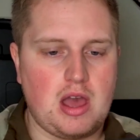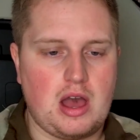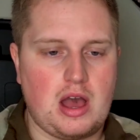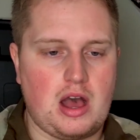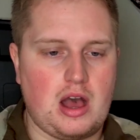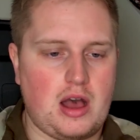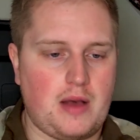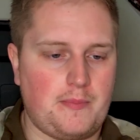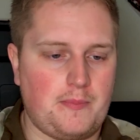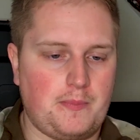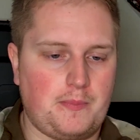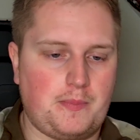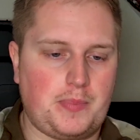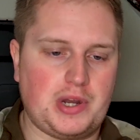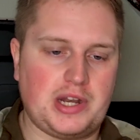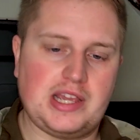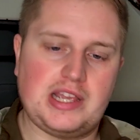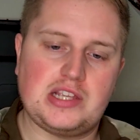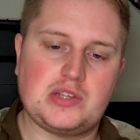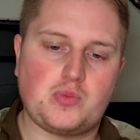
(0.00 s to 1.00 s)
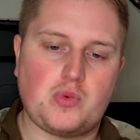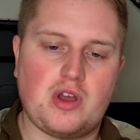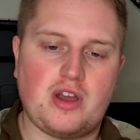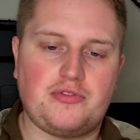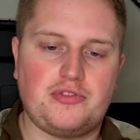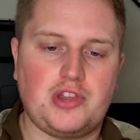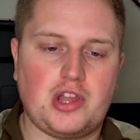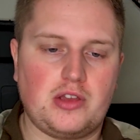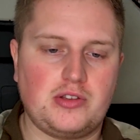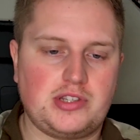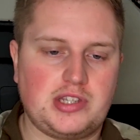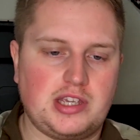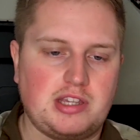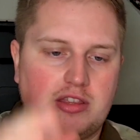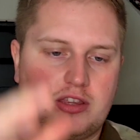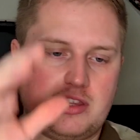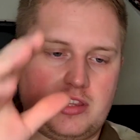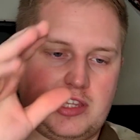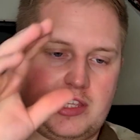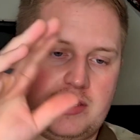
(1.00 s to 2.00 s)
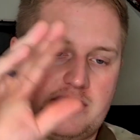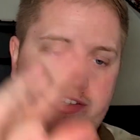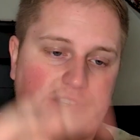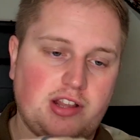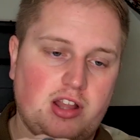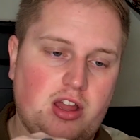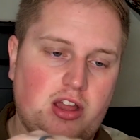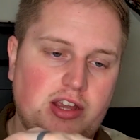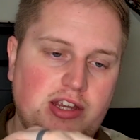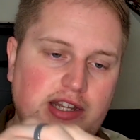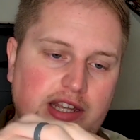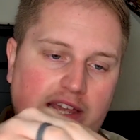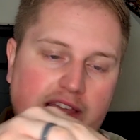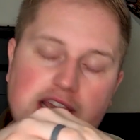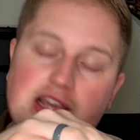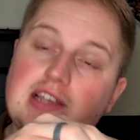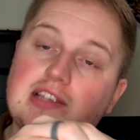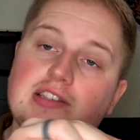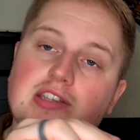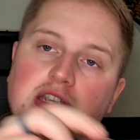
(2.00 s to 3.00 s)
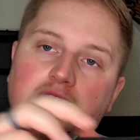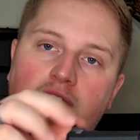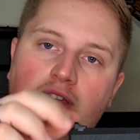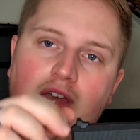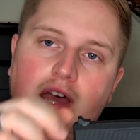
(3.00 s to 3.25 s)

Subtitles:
But it is worth noting that the slide is